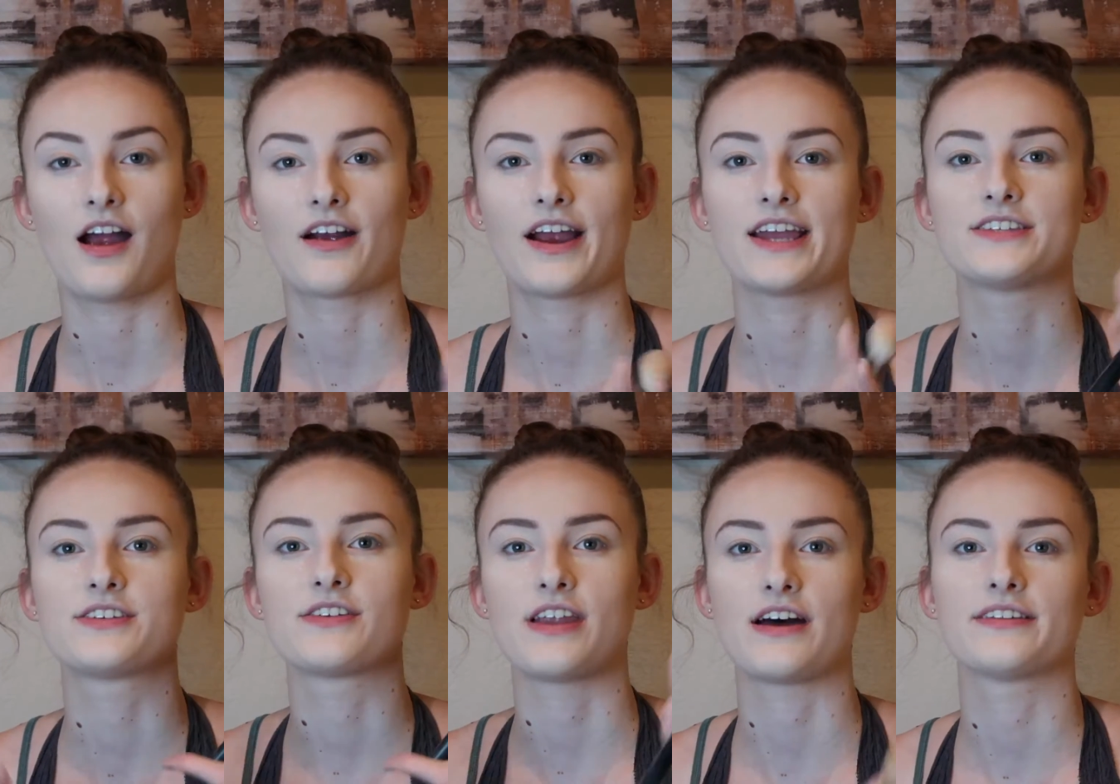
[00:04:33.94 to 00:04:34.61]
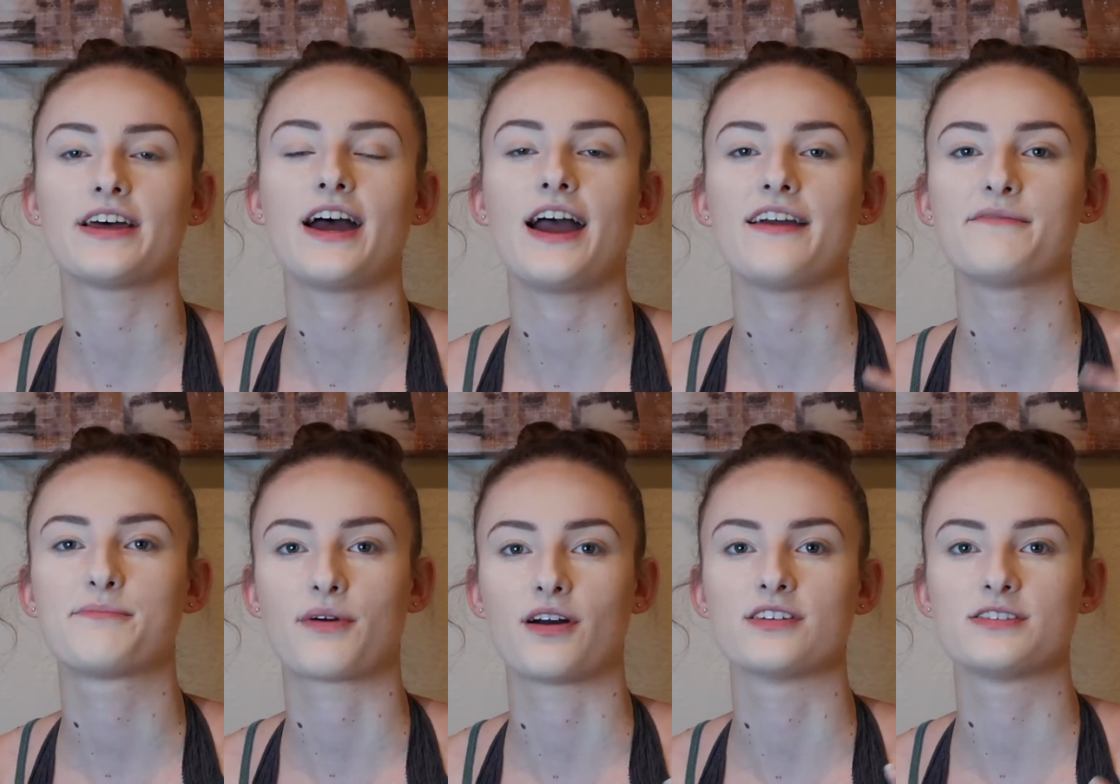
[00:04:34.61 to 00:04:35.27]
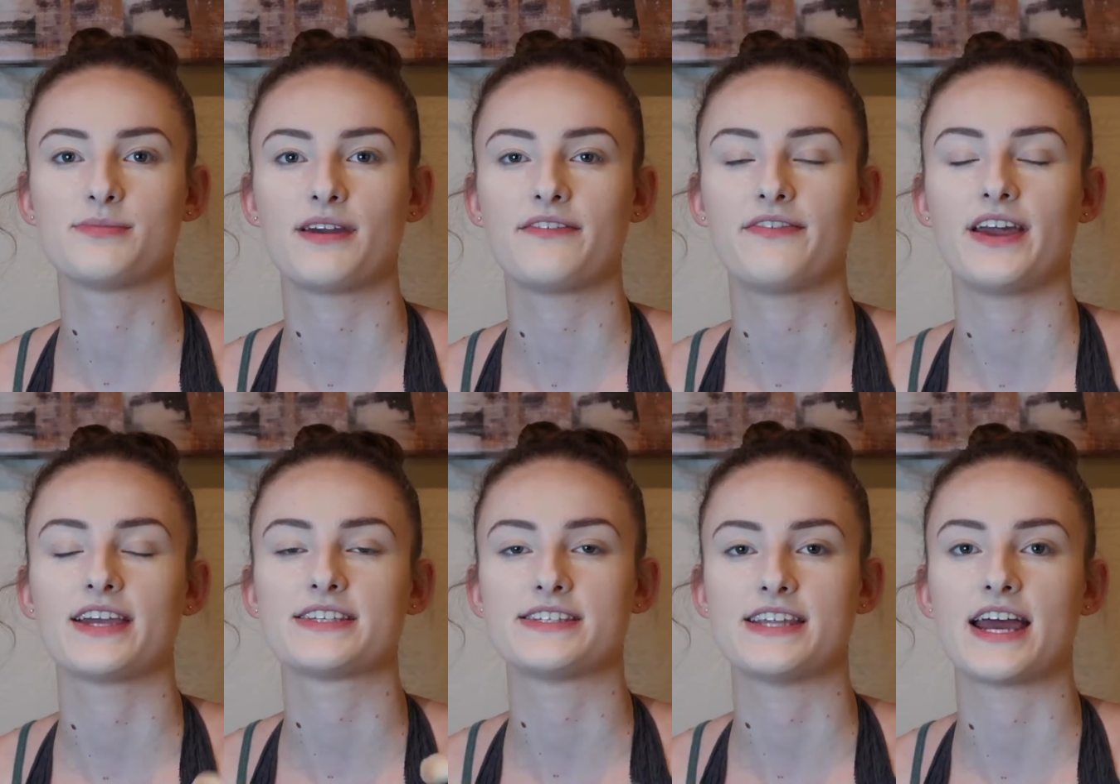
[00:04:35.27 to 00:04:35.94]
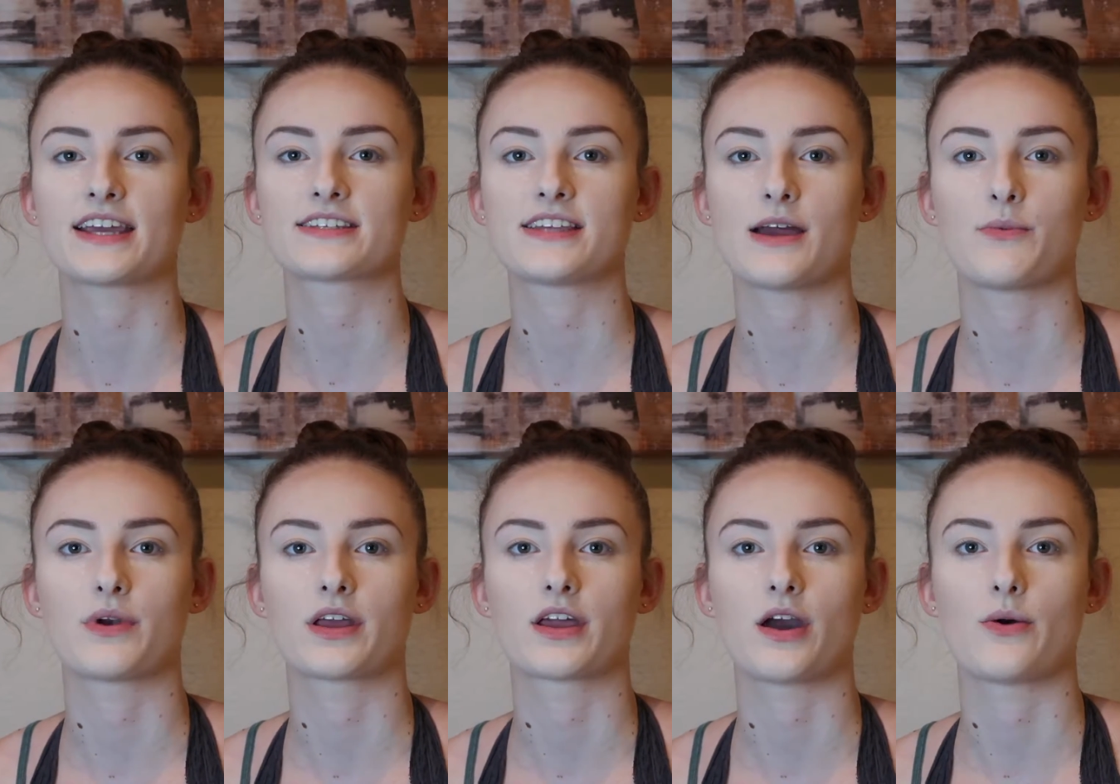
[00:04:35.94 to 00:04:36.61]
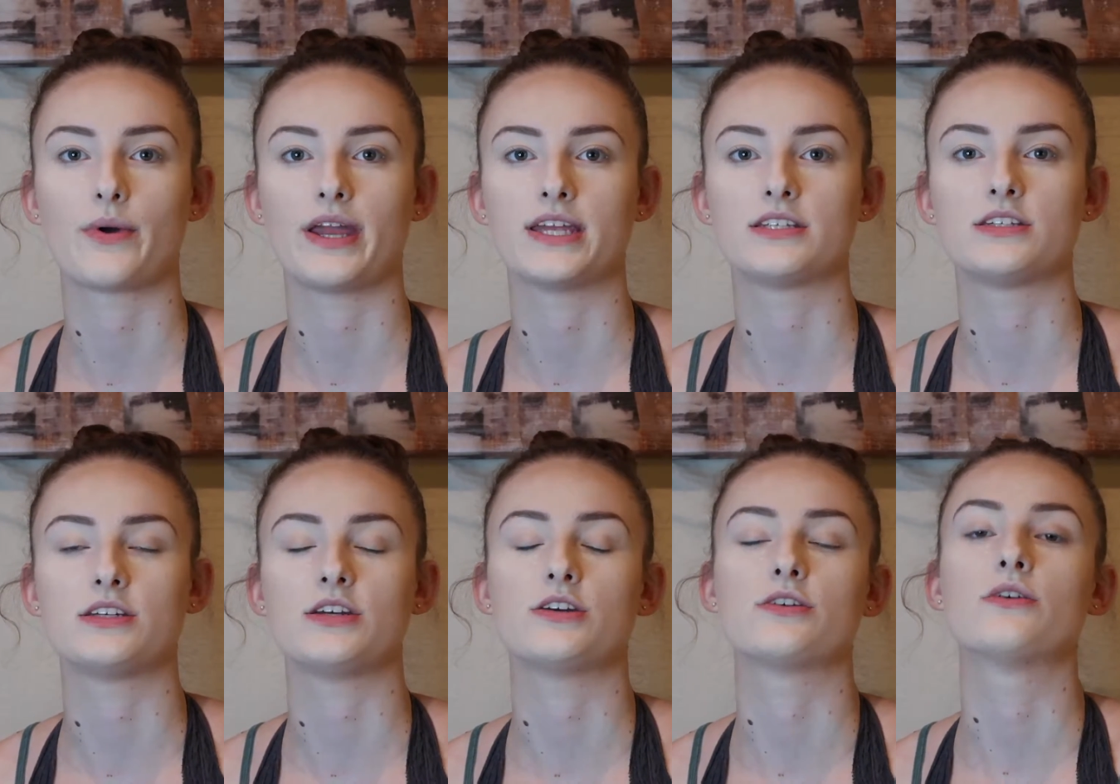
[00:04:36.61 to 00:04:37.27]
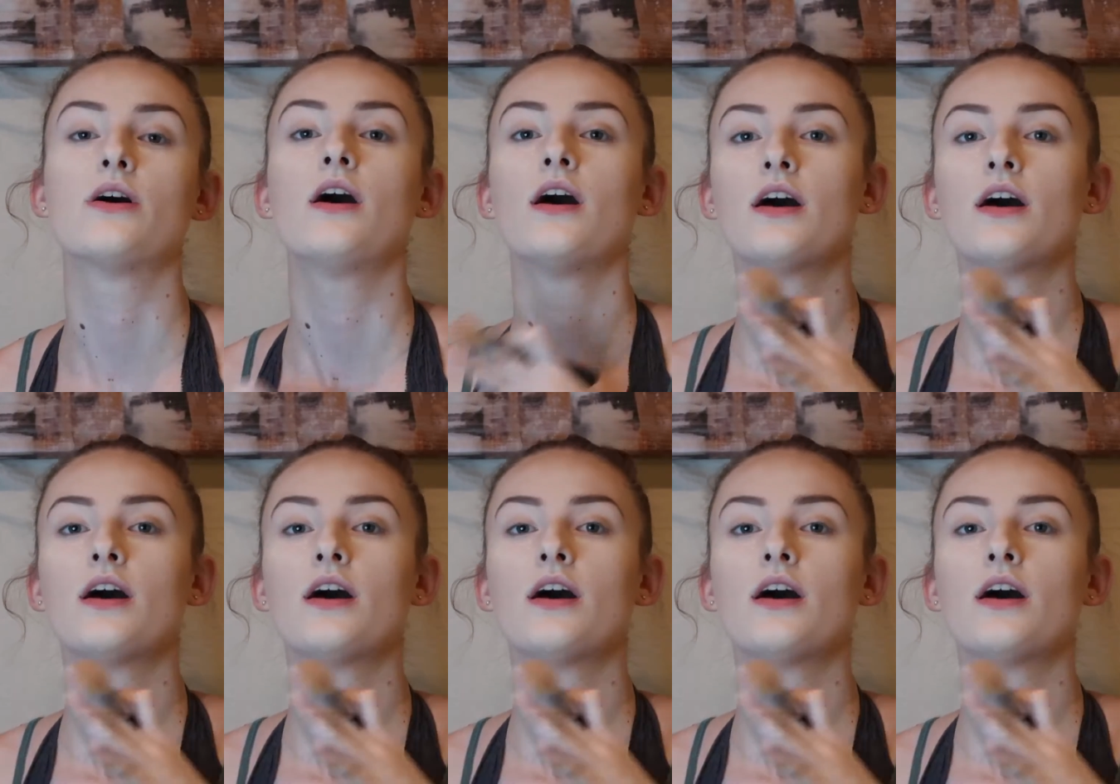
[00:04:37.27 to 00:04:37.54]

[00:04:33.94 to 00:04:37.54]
Alright, so now that I've bronzed my face, next I want to go into